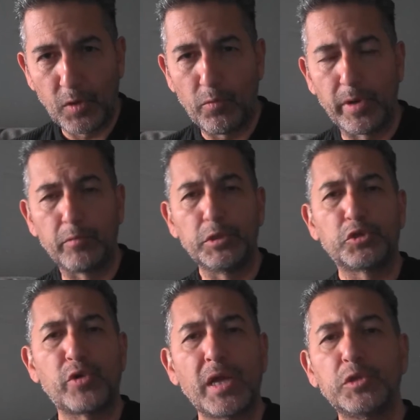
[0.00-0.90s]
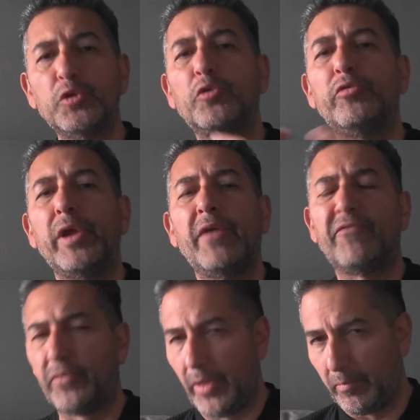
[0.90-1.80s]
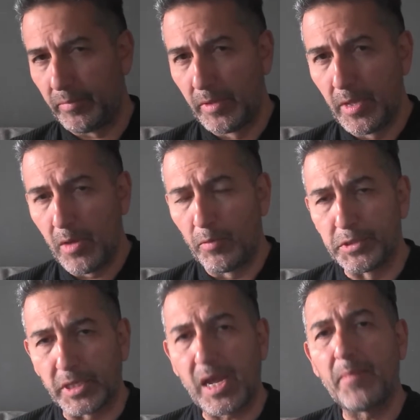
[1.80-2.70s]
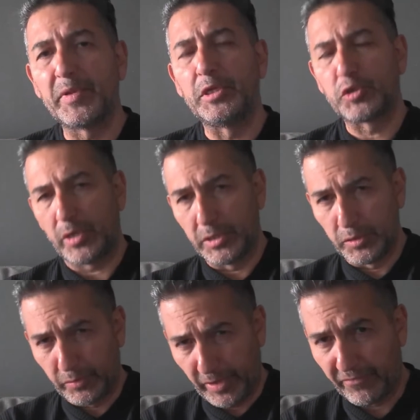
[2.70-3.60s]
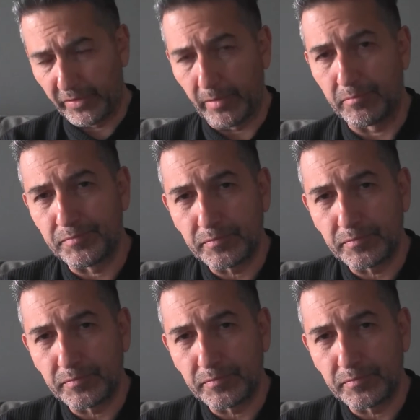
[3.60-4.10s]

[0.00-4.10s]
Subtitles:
What are we trying to create for them? What is a company trying to create for them?